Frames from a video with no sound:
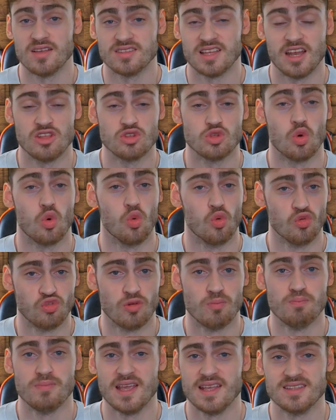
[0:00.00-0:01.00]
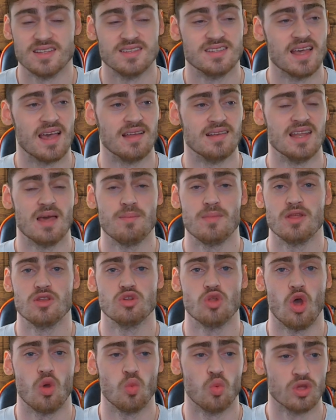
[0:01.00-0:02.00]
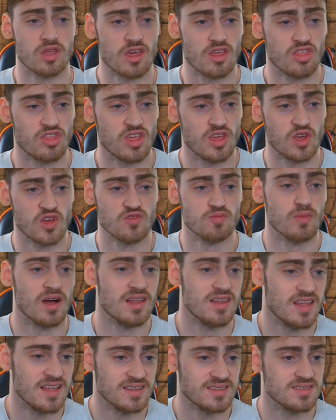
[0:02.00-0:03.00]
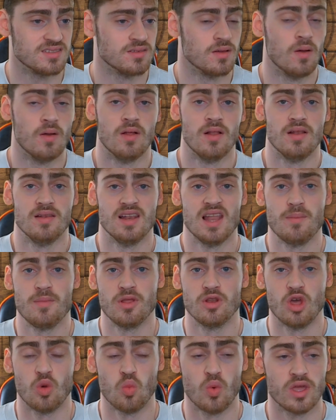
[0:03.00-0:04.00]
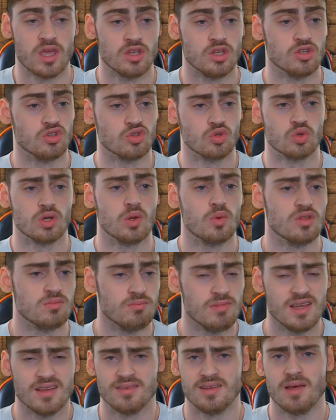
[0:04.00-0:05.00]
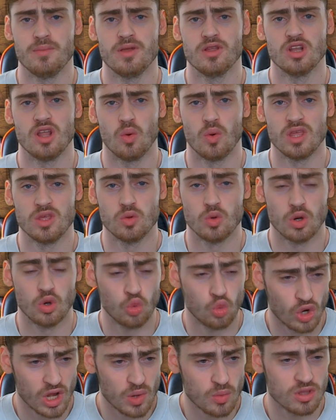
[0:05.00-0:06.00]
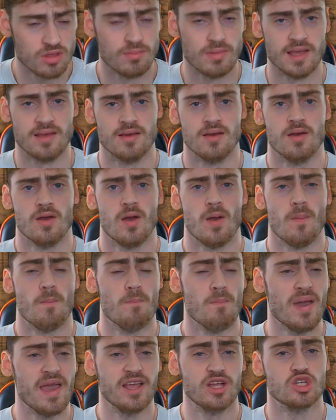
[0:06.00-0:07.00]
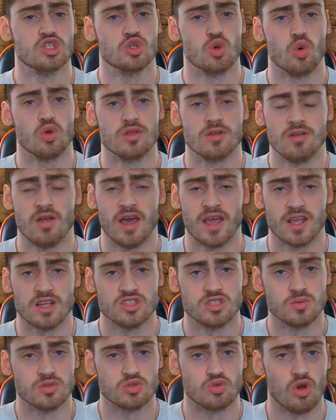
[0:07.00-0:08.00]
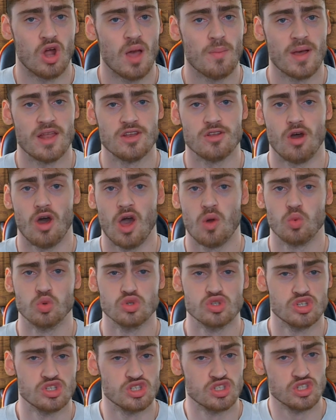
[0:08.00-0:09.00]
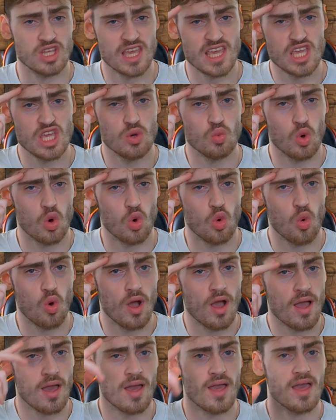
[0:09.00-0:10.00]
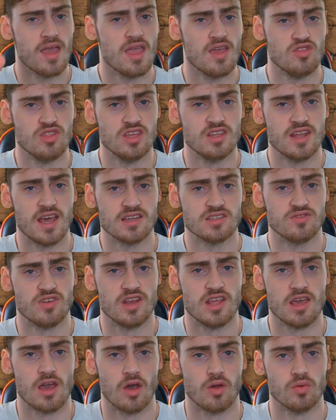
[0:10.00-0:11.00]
that is all from me today. Let me know what you think of my lists. Let me know where you disagree with me. Let me know where you agree with me. Make sure you like and subscribe, and I will see you all in the next video.